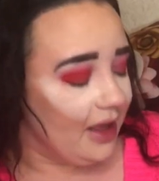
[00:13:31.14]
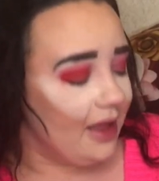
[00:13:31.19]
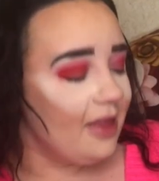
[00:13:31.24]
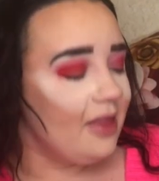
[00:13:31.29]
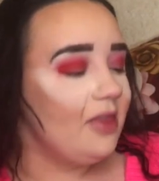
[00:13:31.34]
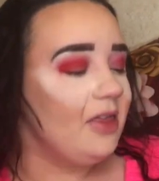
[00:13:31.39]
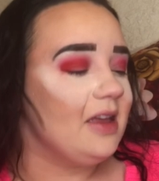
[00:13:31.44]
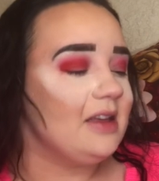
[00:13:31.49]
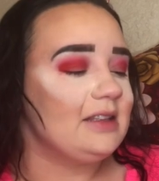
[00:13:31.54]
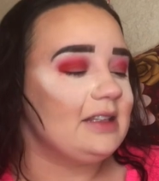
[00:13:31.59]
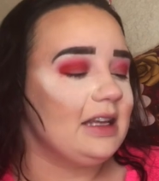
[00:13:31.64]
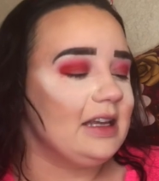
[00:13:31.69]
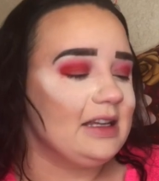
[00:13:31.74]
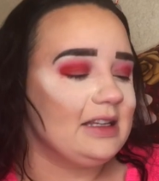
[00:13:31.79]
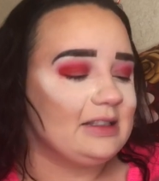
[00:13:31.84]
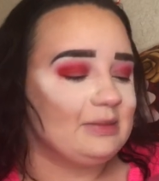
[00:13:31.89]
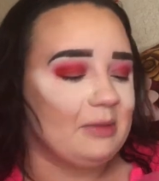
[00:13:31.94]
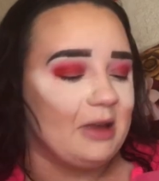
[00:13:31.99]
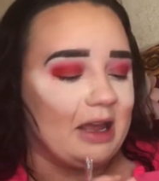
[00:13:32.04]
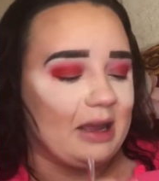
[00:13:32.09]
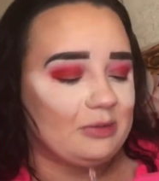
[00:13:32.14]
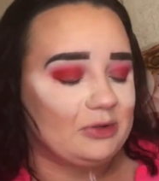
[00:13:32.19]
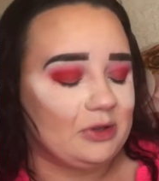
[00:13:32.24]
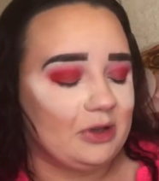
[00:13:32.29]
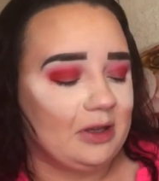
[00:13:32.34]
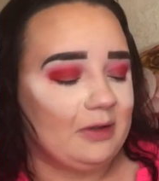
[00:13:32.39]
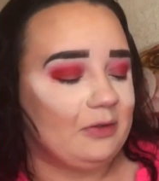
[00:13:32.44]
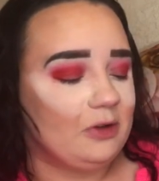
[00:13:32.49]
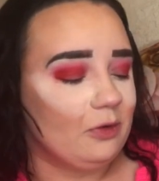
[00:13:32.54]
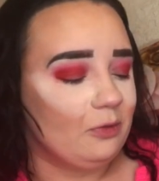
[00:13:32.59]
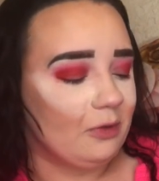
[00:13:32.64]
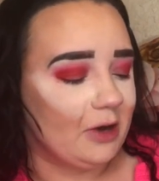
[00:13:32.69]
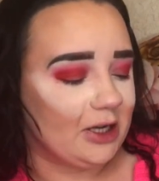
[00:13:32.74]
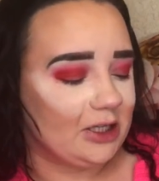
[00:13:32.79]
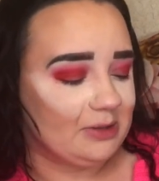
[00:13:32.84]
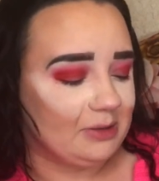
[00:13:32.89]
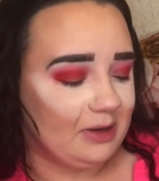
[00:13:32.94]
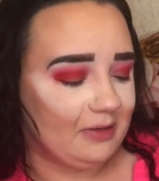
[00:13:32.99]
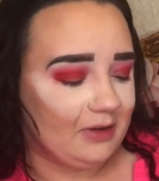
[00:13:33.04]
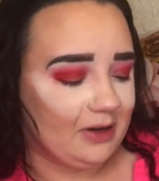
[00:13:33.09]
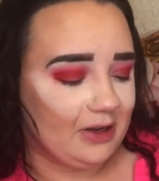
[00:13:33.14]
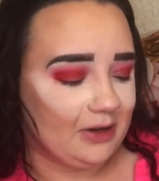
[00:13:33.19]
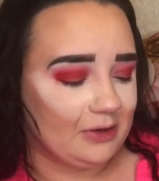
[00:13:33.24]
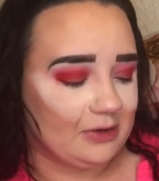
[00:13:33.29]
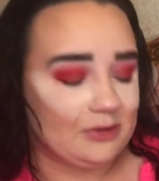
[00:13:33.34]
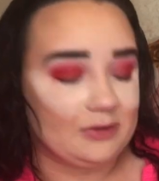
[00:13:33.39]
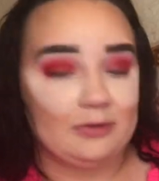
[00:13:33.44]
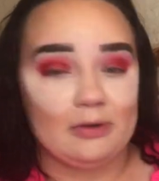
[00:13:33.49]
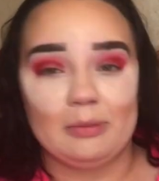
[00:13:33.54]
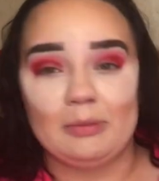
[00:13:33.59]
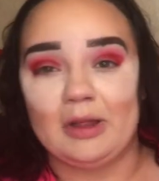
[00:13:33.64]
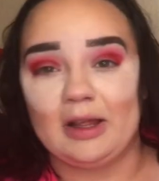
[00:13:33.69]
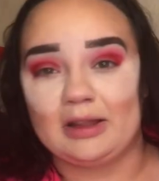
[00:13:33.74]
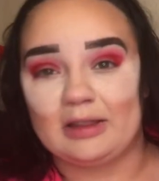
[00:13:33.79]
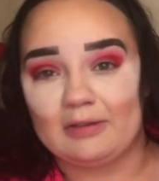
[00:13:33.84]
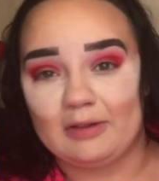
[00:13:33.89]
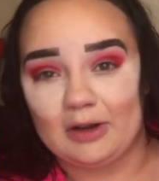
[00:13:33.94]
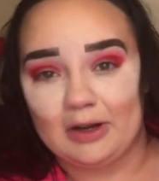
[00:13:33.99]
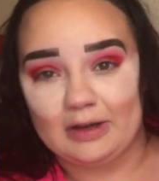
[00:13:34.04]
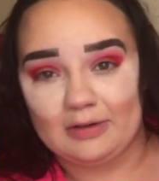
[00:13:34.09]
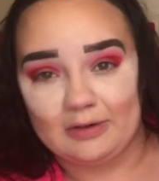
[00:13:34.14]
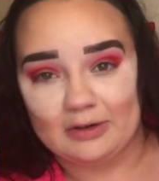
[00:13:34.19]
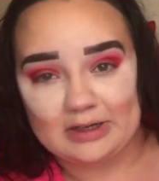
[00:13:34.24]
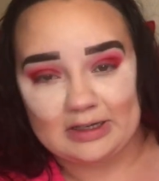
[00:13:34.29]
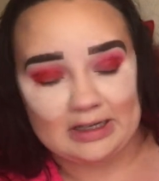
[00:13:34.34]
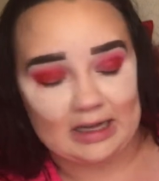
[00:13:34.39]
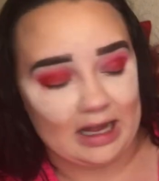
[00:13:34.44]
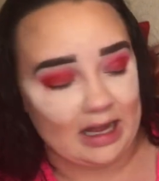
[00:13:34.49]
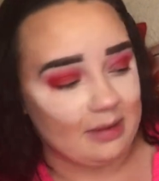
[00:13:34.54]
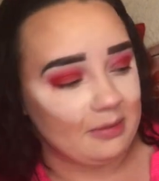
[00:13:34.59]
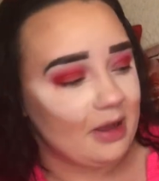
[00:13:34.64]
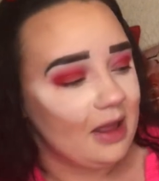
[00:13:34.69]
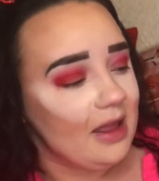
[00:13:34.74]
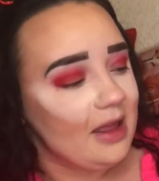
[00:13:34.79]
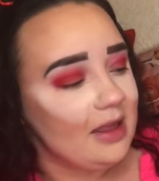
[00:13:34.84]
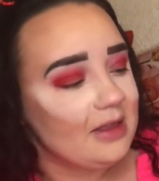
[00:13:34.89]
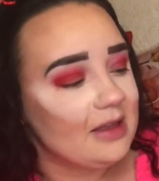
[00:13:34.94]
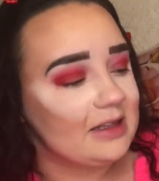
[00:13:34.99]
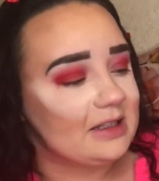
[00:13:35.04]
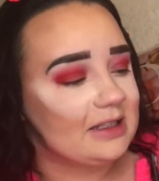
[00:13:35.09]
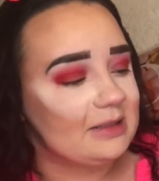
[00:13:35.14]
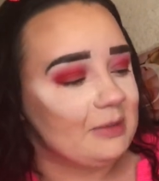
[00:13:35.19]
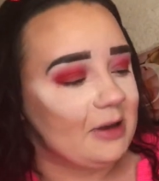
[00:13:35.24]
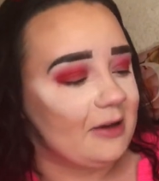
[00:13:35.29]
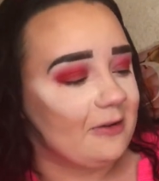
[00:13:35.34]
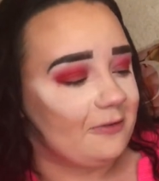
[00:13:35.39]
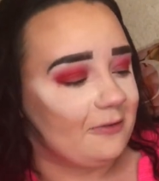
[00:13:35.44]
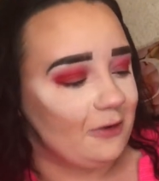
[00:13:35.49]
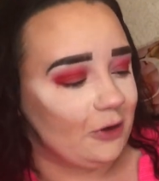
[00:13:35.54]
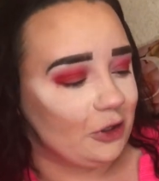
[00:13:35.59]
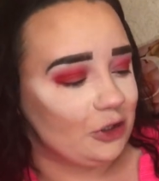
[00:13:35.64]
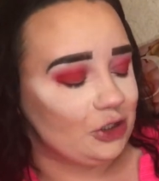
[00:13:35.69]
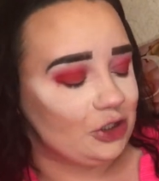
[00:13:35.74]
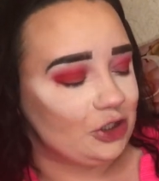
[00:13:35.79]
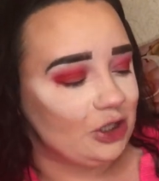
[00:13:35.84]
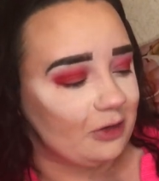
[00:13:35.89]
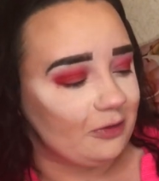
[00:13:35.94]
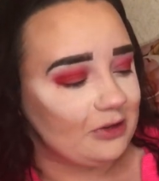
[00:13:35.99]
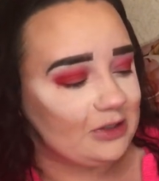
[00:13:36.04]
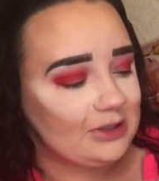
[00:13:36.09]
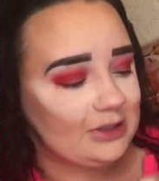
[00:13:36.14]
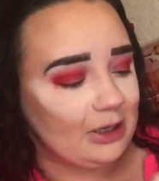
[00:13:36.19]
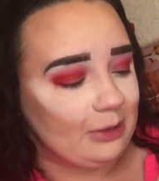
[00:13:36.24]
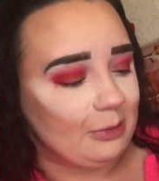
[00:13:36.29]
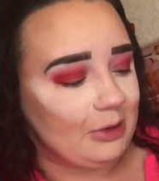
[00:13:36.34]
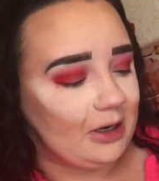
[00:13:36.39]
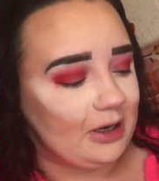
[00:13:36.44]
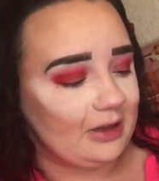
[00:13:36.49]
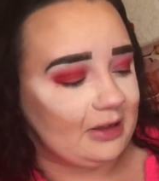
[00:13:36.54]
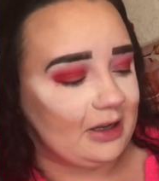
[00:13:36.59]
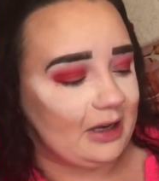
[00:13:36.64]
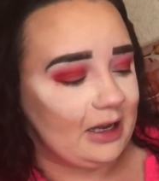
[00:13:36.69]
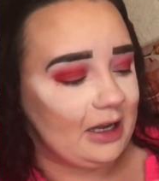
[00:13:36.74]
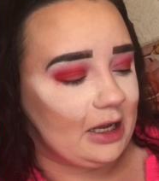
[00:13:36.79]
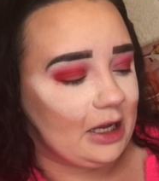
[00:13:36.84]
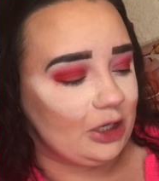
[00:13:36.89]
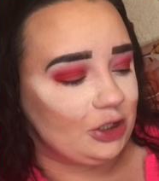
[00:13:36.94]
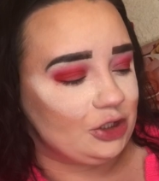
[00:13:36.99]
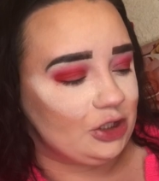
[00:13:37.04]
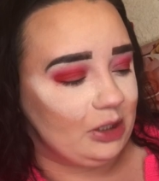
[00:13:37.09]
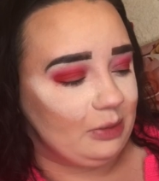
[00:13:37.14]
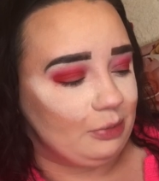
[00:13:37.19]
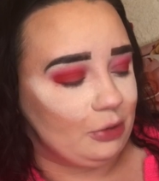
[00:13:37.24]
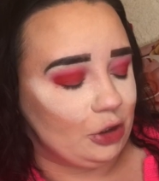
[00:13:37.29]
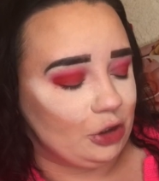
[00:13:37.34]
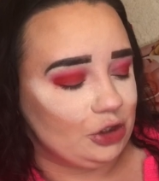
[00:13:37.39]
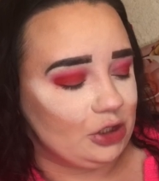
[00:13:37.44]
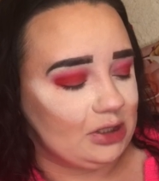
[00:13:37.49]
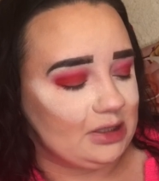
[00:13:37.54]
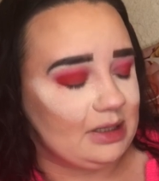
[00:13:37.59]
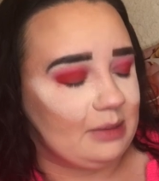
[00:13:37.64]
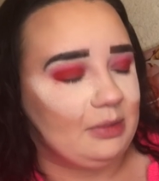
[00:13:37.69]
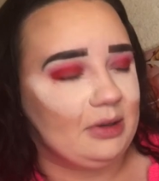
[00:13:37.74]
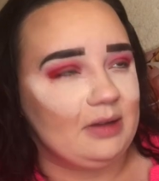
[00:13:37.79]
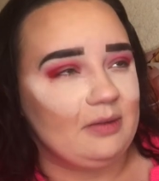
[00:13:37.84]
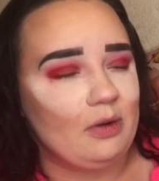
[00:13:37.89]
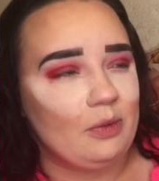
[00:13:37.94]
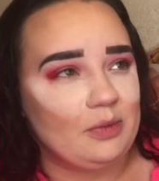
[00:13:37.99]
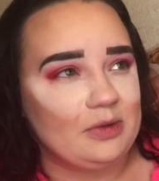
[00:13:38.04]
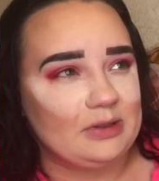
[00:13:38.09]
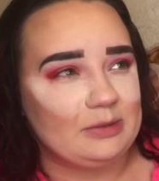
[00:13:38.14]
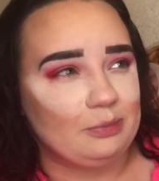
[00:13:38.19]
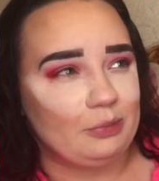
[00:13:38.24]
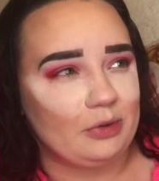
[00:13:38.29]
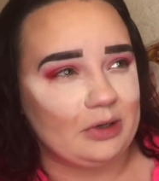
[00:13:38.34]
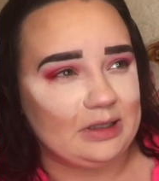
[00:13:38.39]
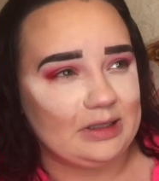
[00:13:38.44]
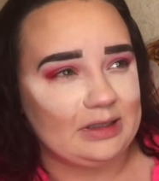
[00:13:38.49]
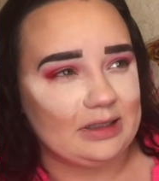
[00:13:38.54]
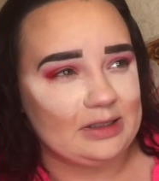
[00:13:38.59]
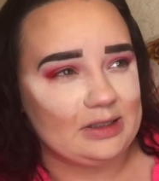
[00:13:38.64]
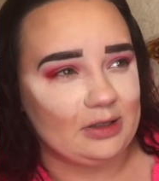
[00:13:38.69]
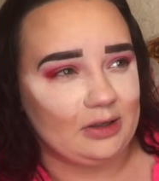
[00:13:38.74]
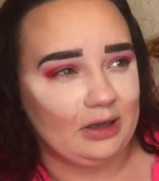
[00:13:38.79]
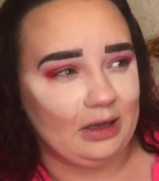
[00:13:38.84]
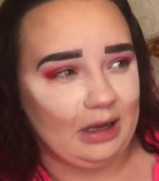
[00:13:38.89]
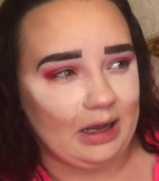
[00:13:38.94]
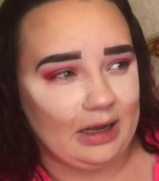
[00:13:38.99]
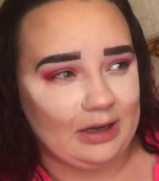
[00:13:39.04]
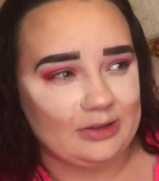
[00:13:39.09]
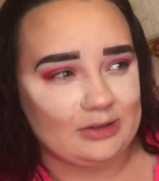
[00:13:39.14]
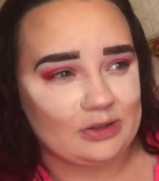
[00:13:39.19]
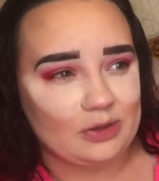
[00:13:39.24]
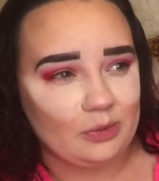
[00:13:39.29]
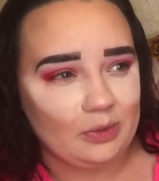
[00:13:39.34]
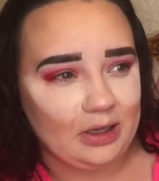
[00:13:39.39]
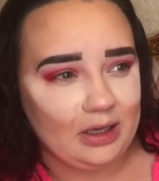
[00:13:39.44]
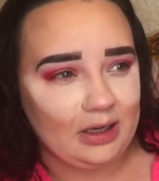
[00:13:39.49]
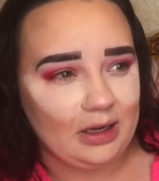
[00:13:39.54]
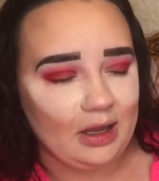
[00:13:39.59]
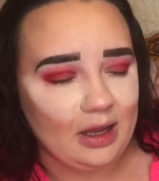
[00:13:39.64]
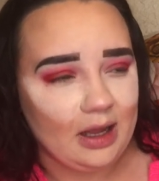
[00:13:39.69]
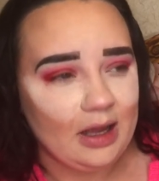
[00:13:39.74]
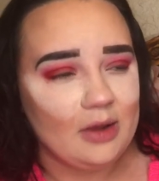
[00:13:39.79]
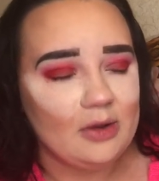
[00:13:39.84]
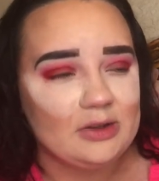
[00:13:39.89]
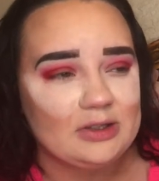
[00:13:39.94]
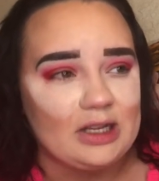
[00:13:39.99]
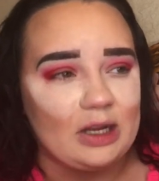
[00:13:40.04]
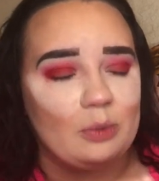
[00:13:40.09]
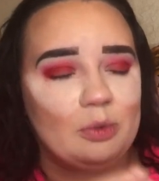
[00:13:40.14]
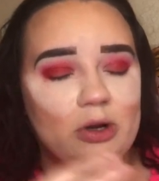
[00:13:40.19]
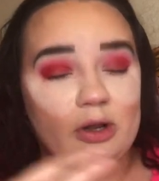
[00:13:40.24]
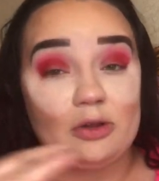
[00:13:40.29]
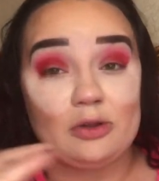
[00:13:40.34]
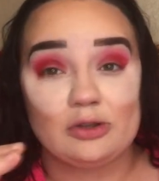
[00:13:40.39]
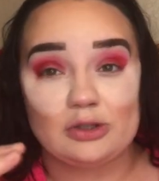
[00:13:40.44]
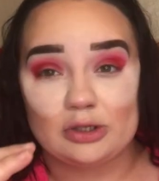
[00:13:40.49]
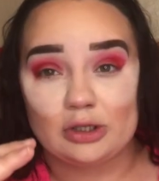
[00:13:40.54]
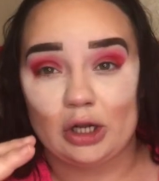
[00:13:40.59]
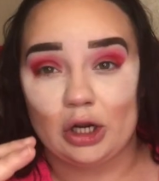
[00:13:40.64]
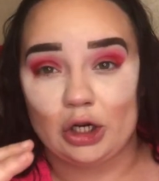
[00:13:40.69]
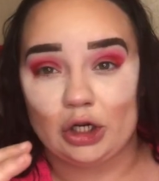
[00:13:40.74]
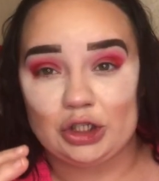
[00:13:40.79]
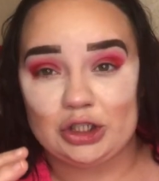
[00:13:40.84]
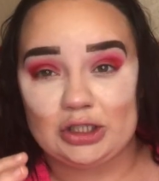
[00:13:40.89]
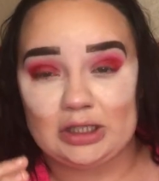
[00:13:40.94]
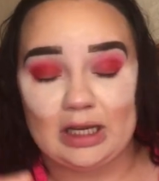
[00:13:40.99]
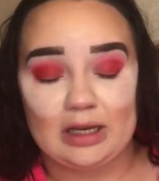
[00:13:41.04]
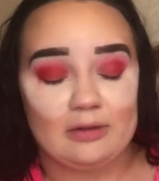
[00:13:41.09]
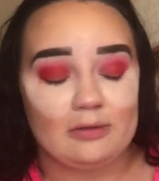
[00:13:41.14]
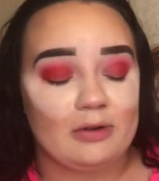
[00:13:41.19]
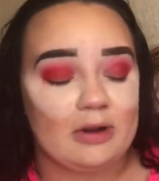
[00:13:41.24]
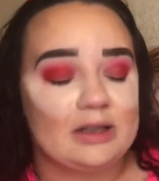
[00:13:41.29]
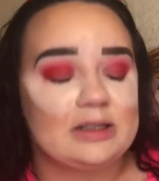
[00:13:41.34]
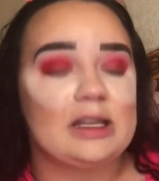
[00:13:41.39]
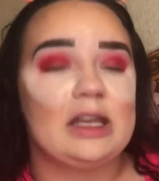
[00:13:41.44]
This is my absolute, if you watch my videos from like the very first time, this is my first Jeffree Star product that I actually purchased. I believe it was Princess or Ice Queen. It was like one of those large skin frosts.